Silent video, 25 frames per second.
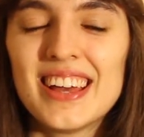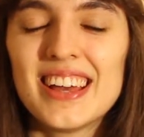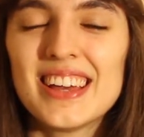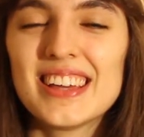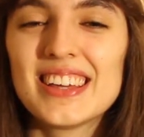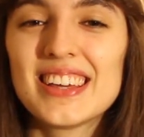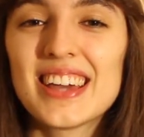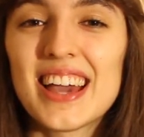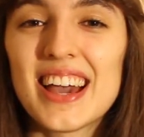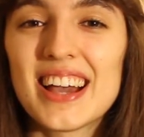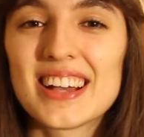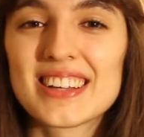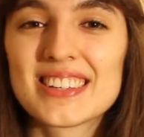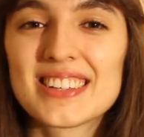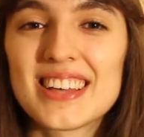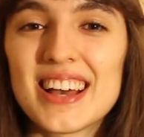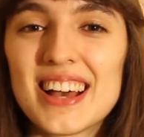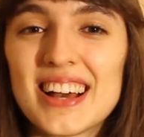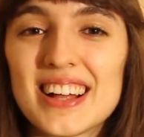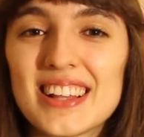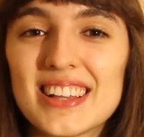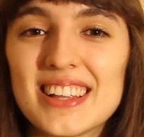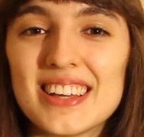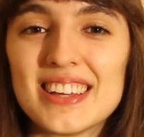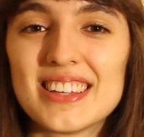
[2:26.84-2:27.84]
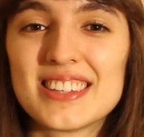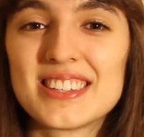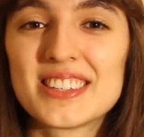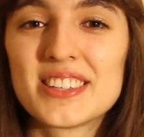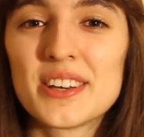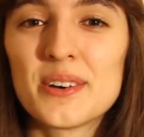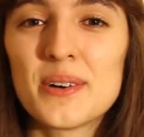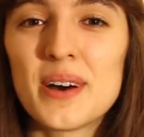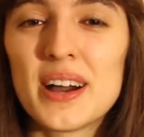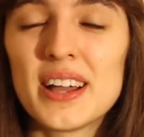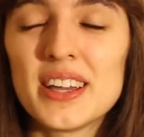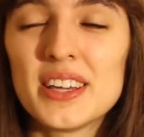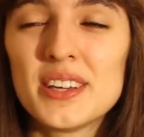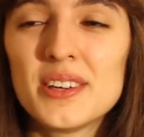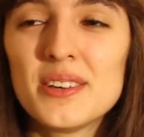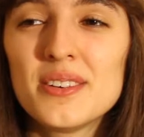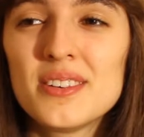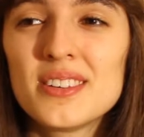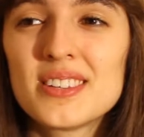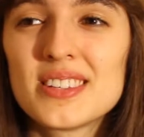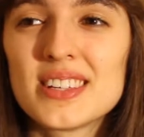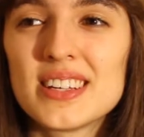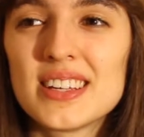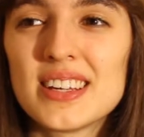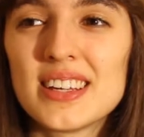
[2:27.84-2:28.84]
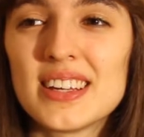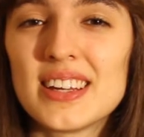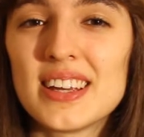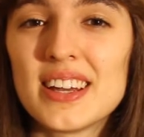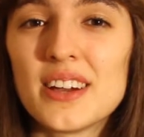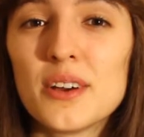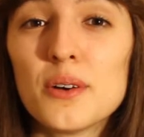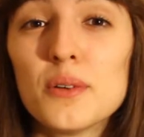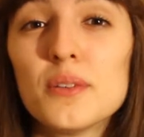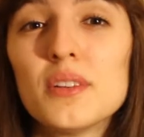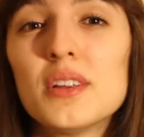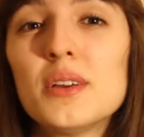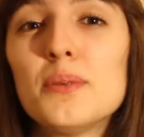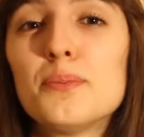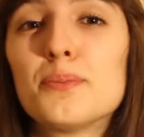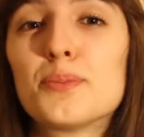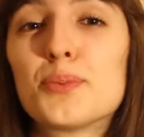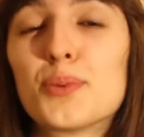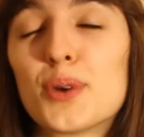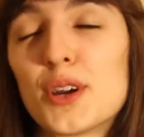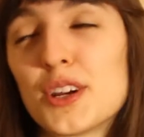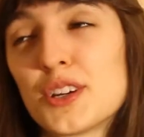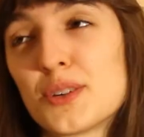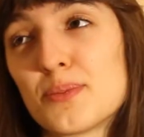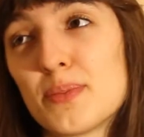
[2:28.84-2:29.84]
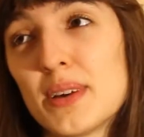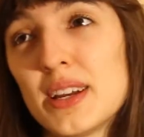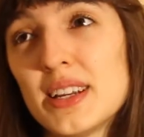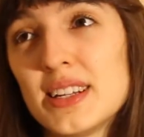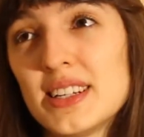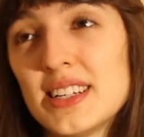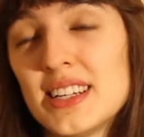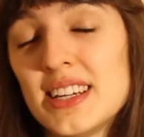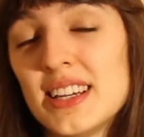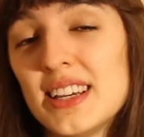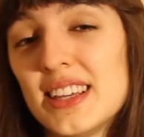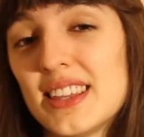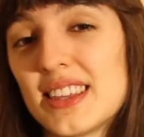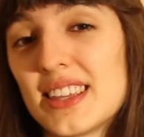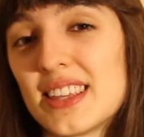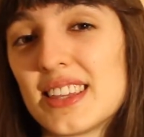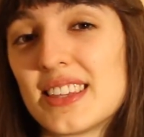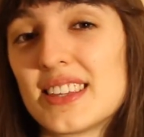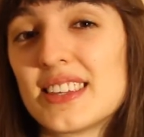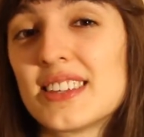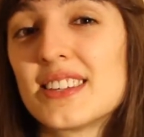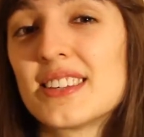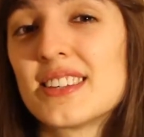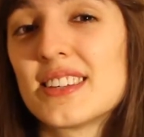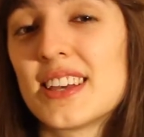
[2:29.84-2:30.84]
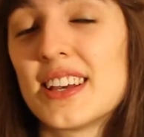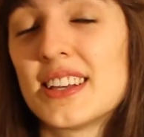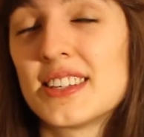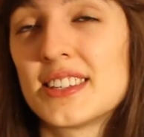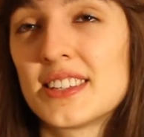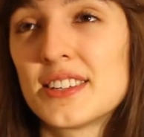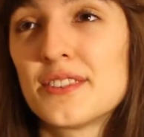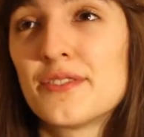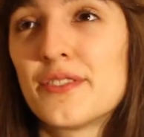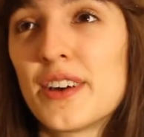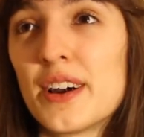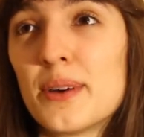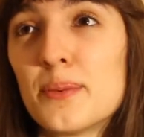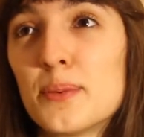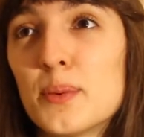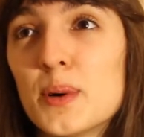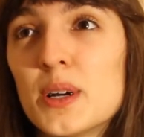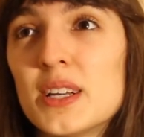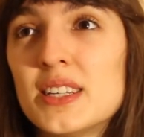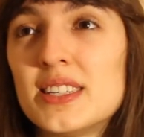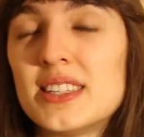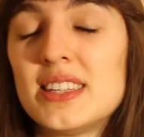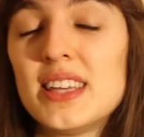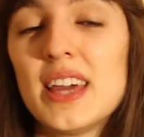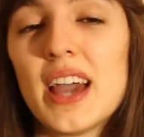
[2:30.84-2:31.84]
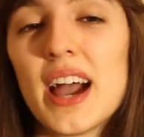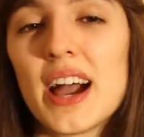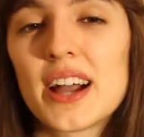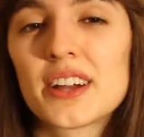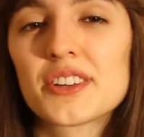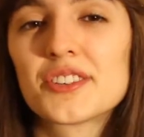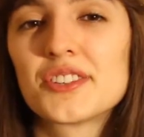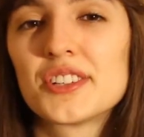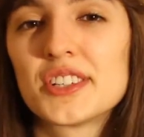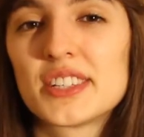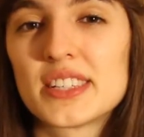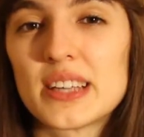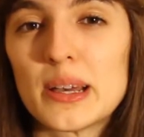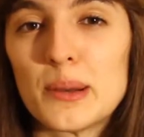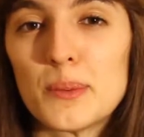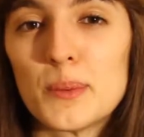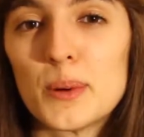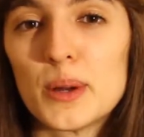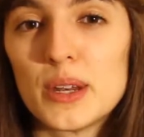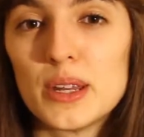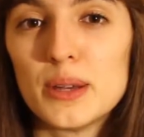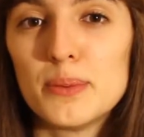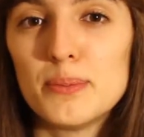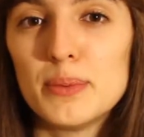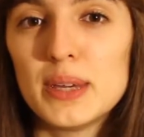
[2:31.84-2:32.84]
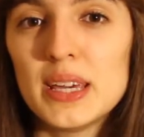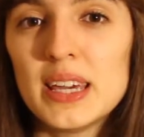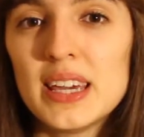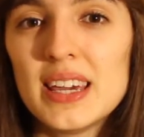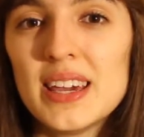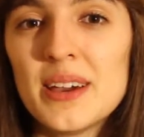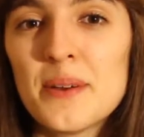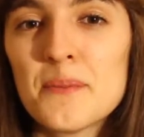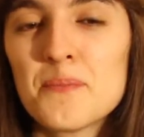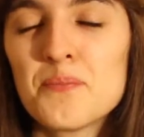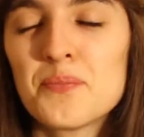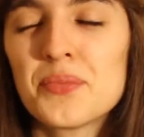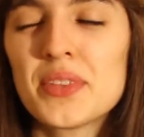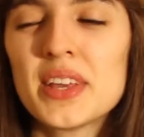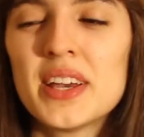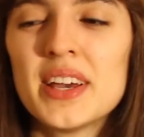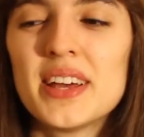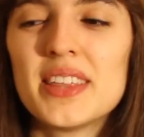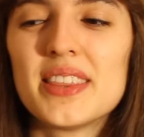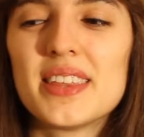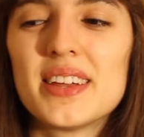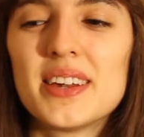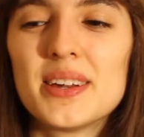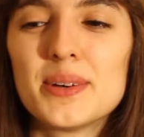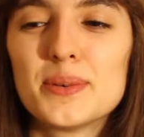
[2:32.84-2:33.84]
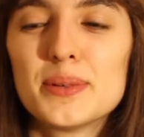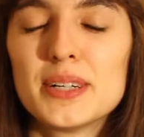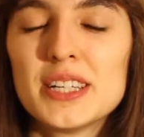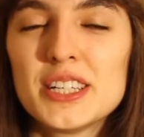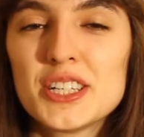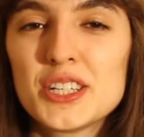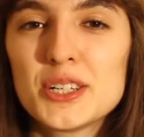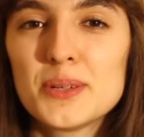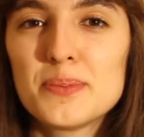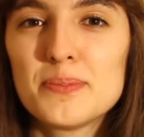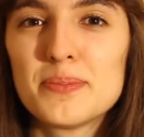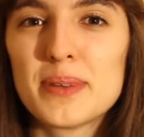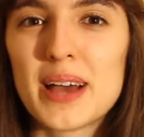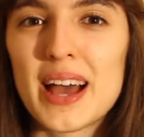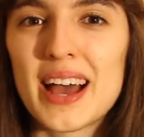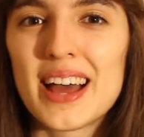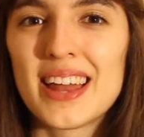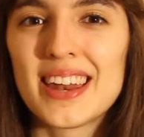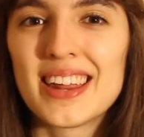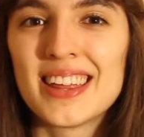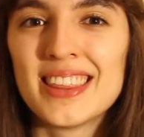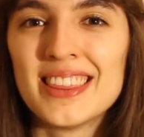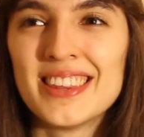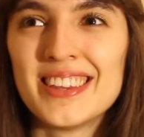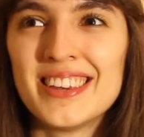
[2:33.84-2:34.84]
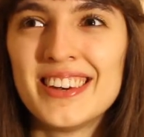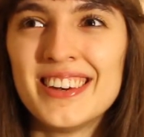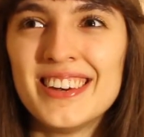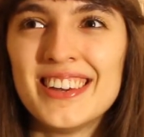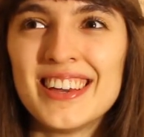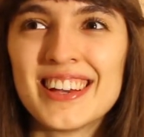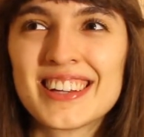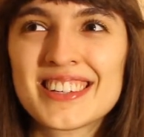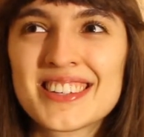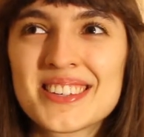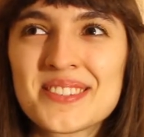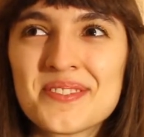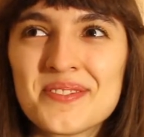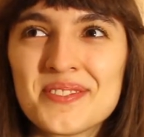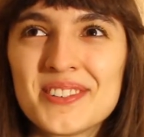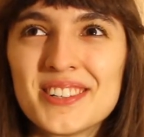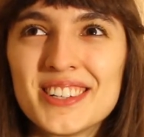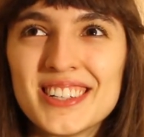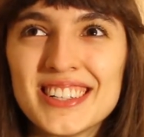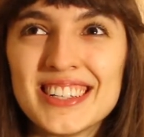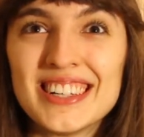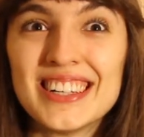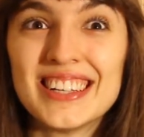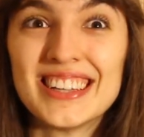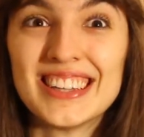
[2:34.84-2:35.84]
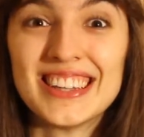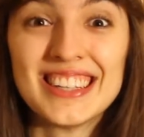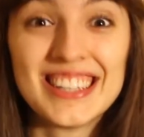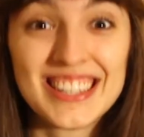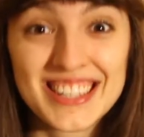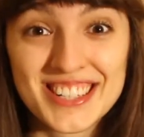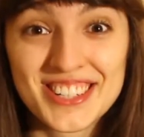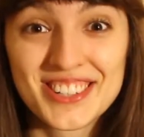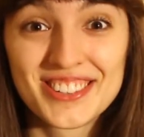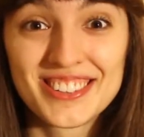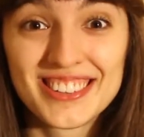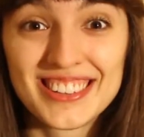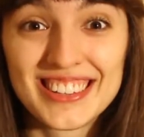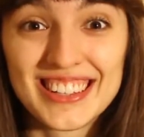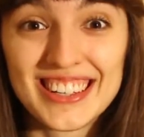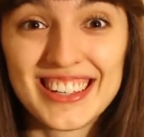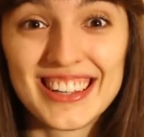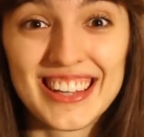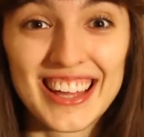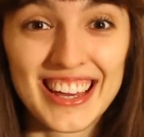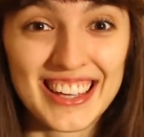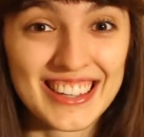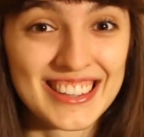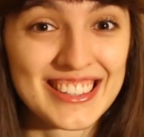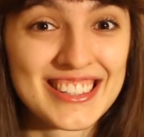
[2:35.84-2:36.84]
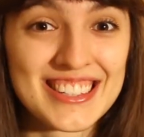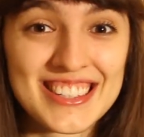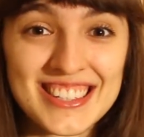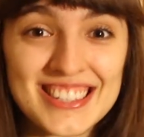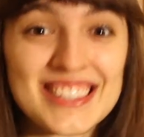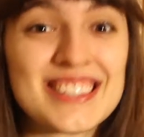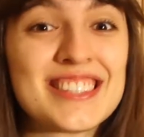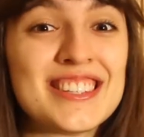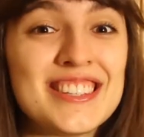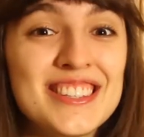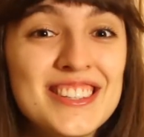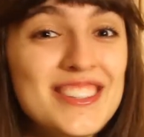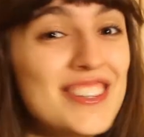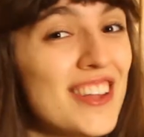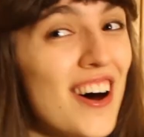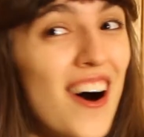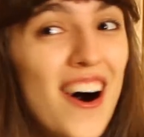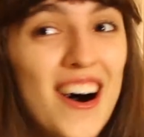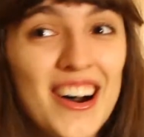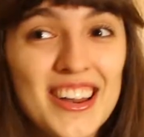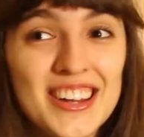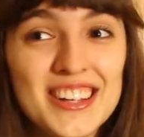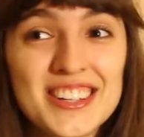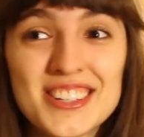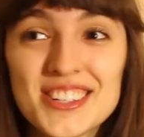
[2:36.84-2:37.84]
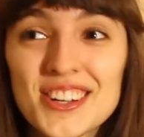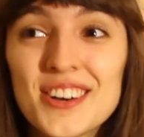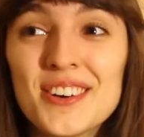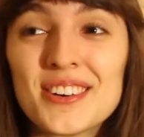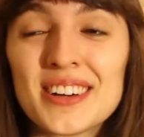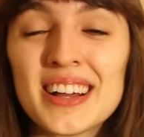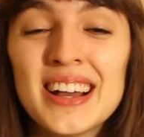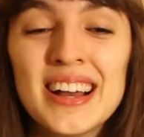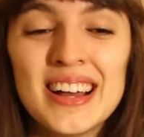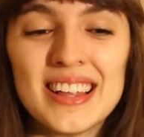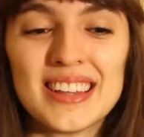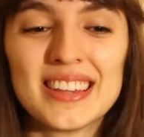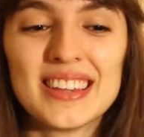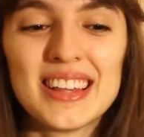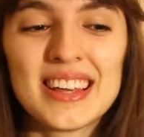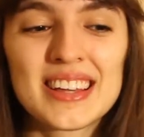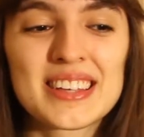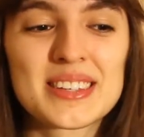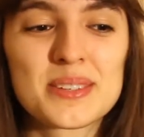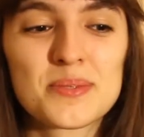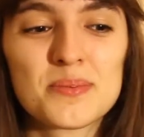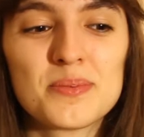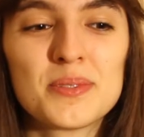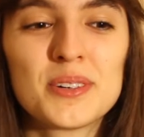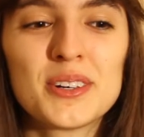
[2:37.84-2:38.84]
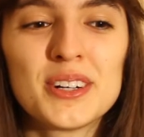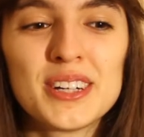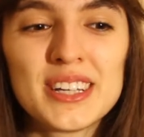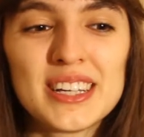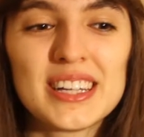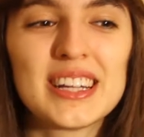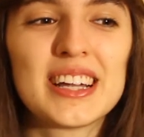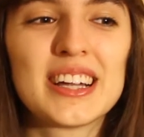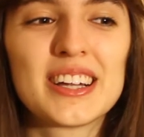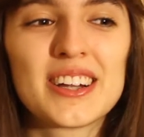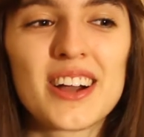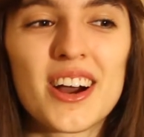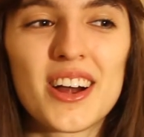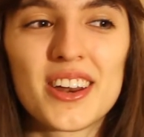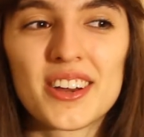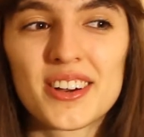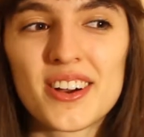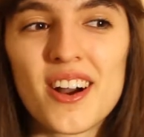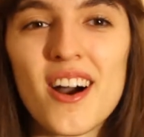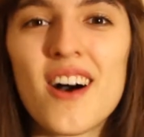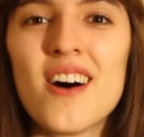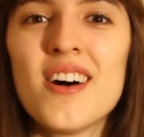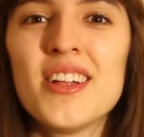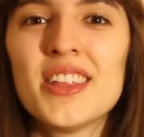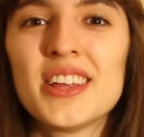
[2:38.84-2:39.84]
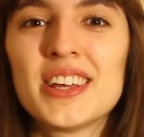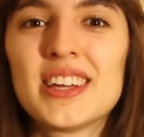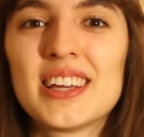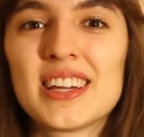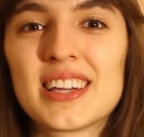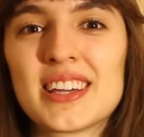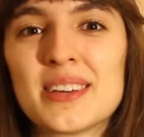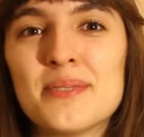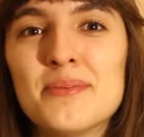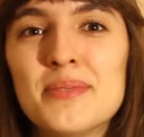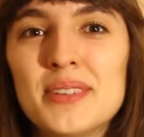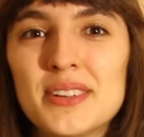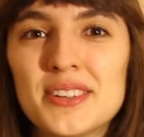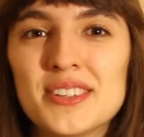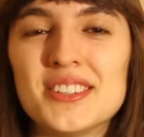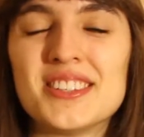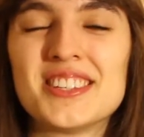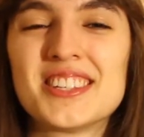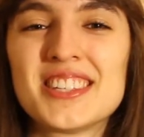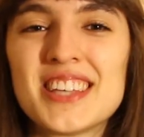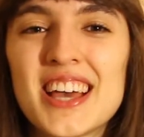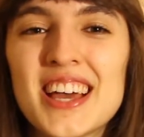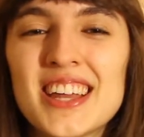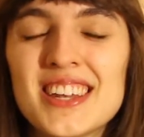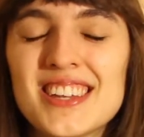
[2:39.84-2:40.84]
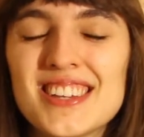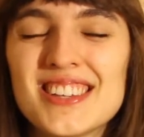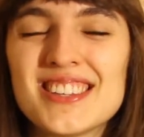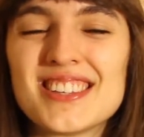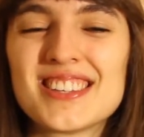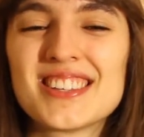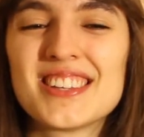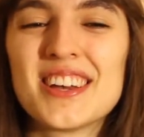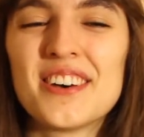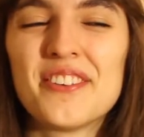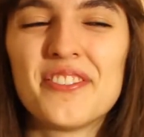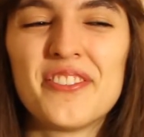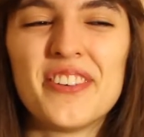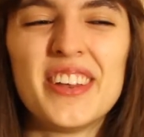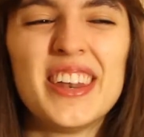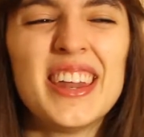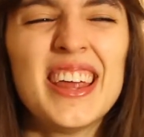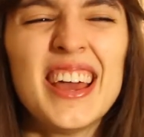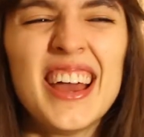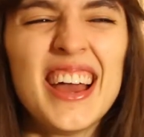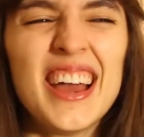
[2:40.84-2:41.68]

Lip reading: Yeah, exactly. So I used it and I only brushed my teeth as if I was the actress I want to be. Then I went to bed and the next morning, literally, like, this is not a joke, the next morning I got a call that I can be on set and stuff, and